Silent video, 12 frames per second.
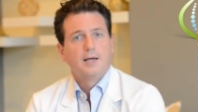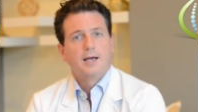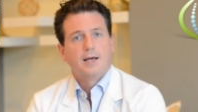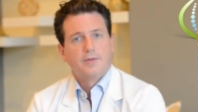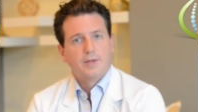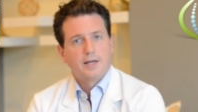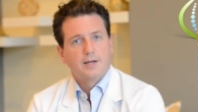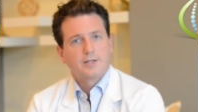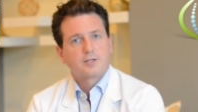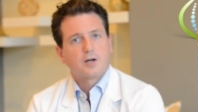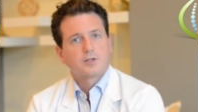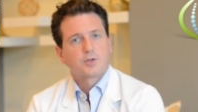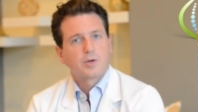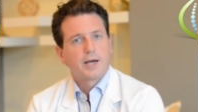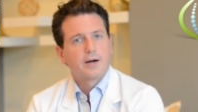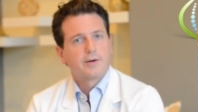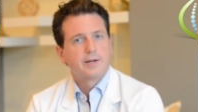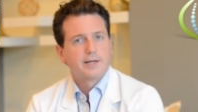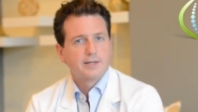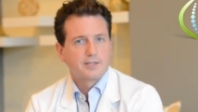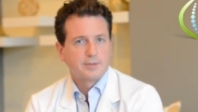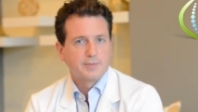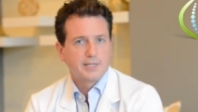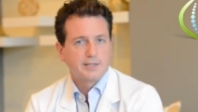And then it's also carried into
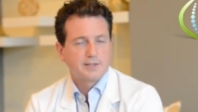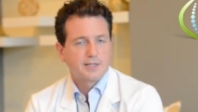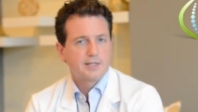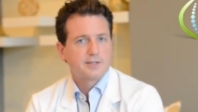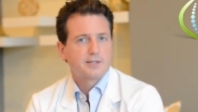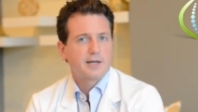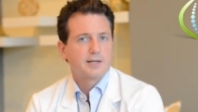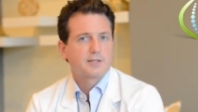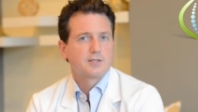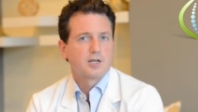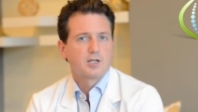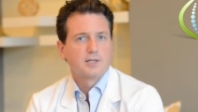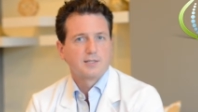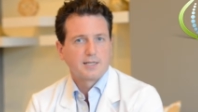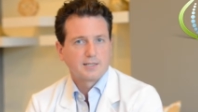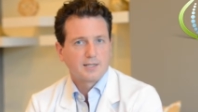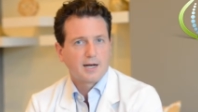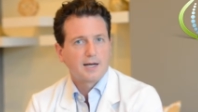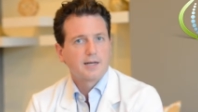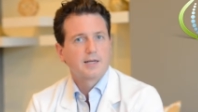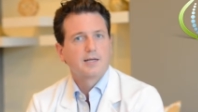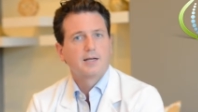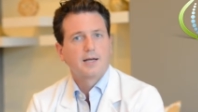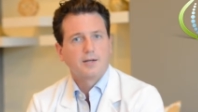some disease states such as
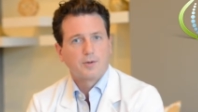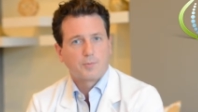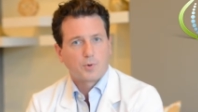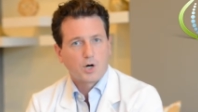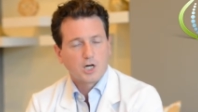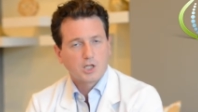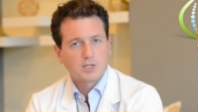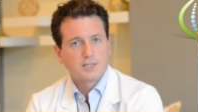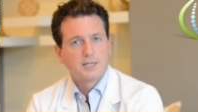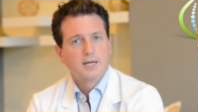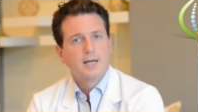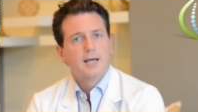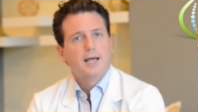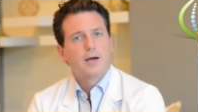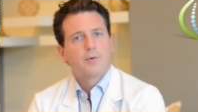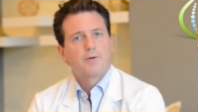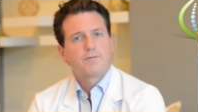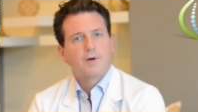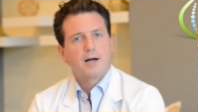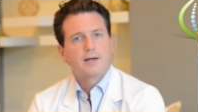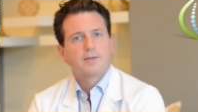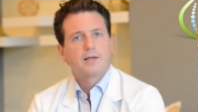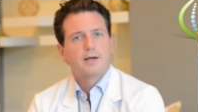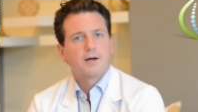anxiety and depression. And we
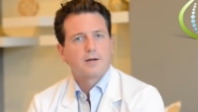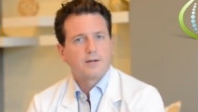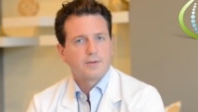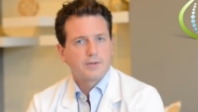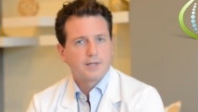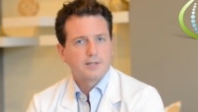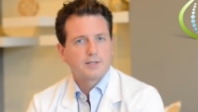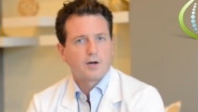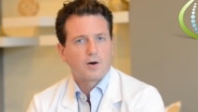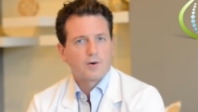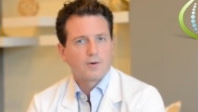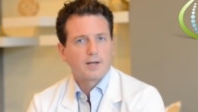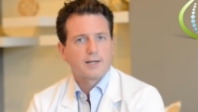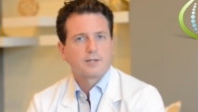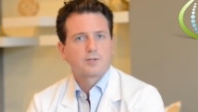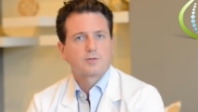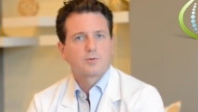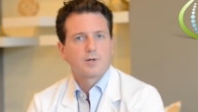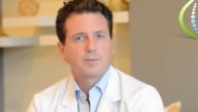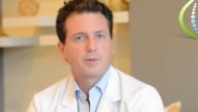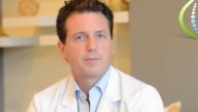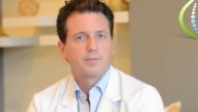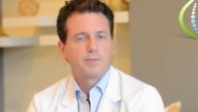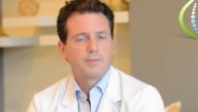find that these are
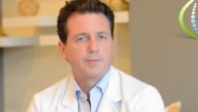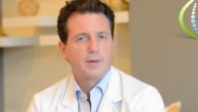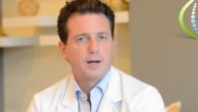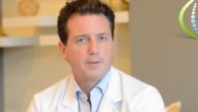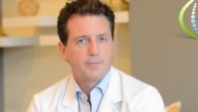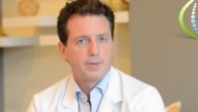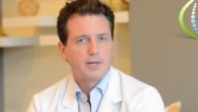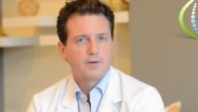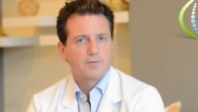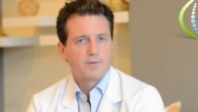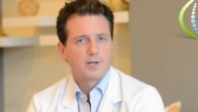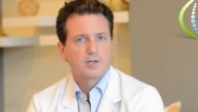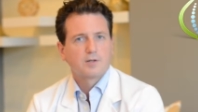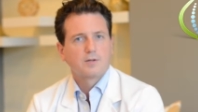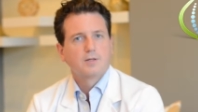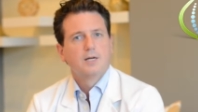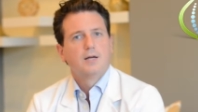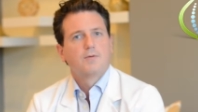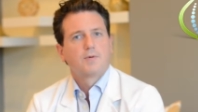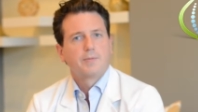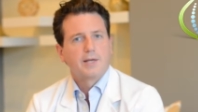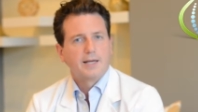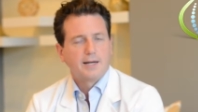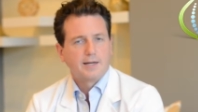extremely uh, beneficial from
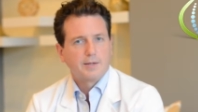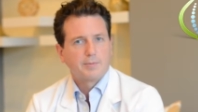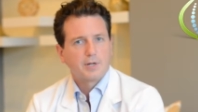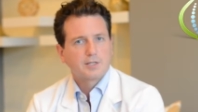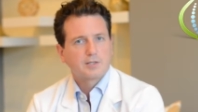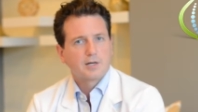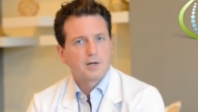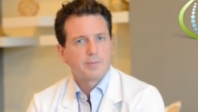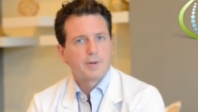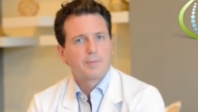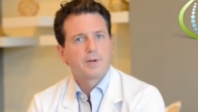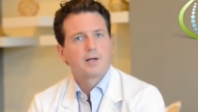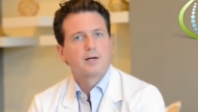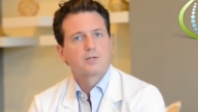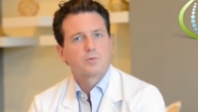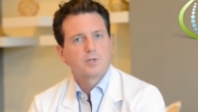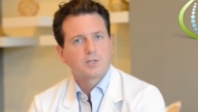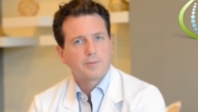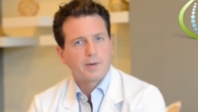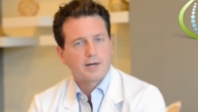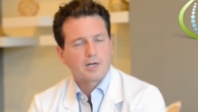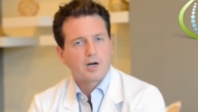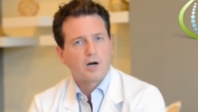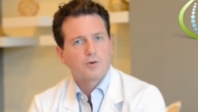the NAD plus therapy because once your
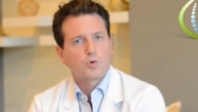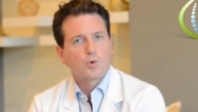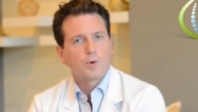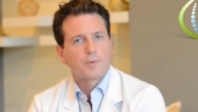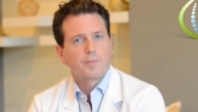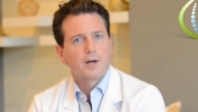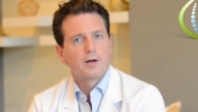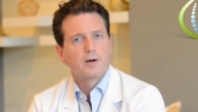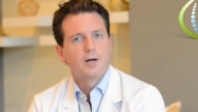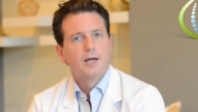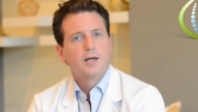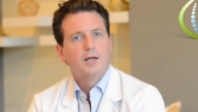mitochondria work better,